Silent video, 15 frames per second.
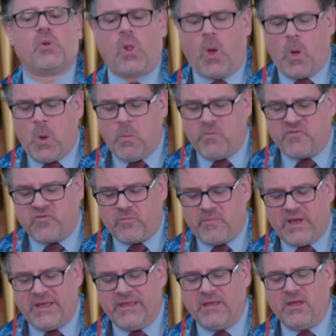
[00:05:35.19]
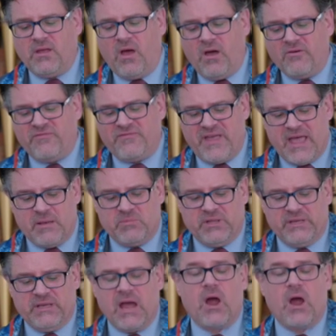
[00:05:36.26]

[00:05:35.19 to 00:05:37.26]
home for my young family,